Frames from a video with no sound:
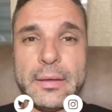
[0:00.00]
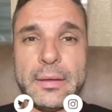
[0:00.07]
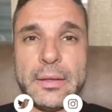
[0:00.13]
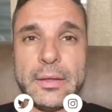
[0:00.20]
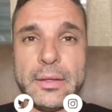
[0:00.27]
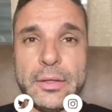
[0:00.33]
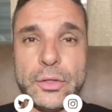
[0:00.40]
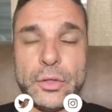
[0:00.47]

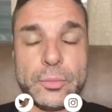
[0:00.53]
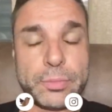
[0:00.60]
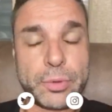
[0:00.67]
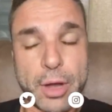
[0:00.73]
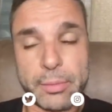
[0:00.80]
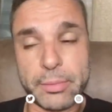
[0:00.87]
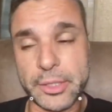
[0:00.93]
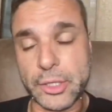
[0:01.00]
You
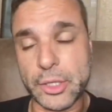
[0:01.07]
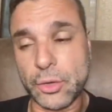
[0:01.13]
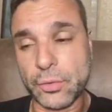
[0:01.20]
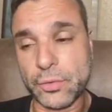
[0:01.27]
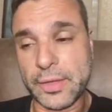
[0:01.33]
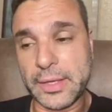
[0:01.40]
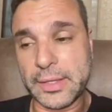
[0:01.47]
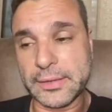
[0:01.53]
probably know
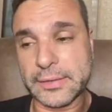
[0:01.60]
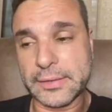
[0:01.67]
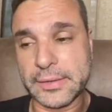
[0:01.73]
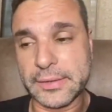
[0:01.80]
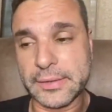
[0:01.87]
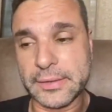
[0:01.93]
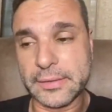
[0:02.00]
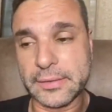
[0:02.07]
that
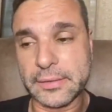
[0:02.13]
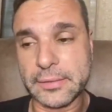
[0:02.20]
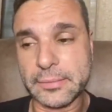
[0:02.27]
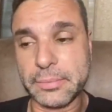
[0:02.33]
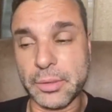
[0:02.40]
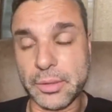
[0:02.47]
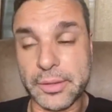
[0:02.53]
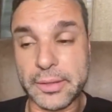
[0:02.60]

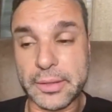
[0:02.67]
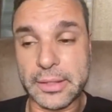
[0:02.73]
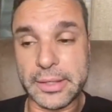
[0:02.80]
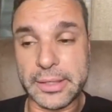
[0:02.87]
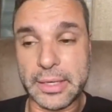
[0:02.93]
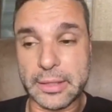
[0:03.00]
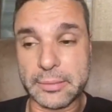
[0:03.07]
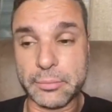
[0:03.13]
politically
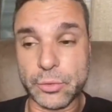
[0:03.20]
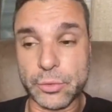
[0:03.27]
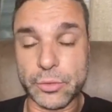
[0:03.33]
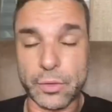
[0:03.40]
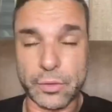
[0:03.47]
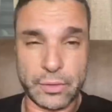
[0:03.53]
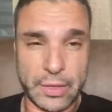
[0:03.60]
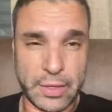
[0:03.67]
I'm more on
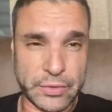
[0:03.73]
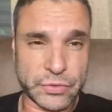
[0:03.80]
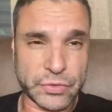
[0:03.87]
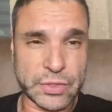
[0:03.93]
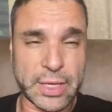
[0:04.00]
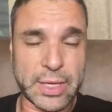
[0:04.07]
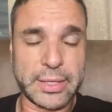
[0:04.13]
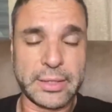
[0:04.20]
his
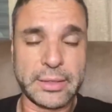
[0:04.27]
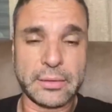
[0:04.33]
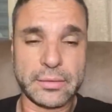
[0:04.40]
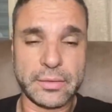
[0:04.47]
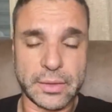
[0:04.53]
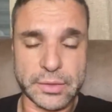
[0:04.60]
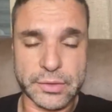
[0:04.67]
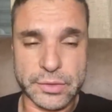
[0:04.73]
side, the
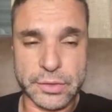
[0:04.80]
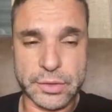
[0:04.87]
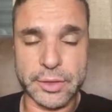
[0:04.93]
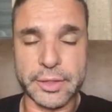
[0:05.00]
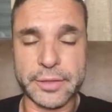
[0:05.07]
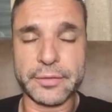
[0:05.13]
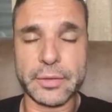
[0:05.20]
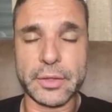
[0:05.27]

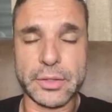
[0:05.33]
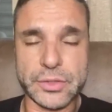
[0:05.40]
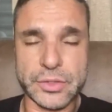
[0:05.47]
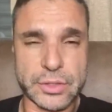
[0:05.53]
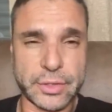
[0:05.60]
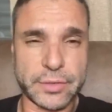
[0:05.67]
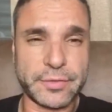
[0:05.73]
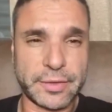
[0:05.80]

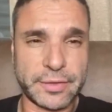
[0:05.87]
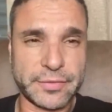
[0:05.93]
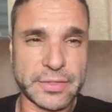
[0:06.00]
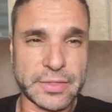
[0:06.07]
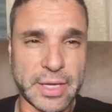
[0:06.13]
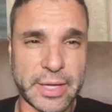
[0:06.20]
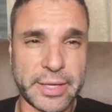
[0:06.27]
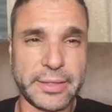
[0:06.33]
conservative
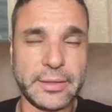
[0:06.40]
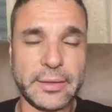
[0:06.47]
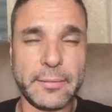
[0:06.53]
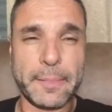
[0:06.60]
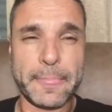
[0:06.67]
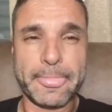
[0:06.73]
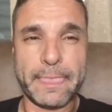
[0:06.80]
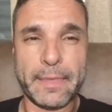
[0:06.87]
side.
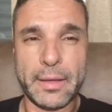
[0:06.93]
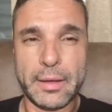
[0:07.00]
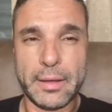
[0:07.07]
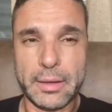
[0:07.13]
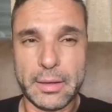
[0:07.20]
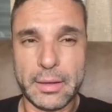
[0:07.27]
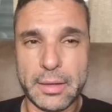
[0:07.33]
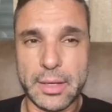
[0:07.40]

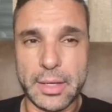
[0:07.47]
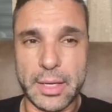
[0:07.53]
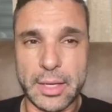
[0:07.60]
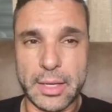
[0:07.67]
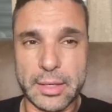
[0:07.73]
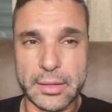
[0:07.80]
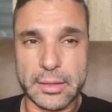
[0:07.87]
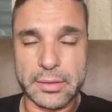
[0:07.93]

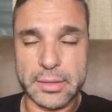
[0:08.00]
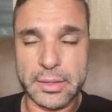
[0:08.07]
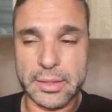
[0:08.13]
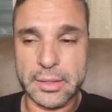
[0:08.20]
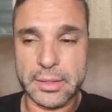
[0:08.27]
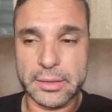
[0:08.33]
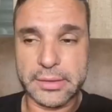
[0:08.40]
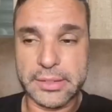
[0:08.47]
And
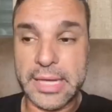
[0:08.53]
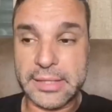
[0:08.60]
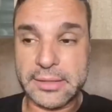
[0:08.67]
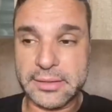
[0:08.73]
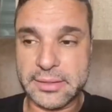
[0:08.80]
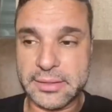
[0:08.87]
yet,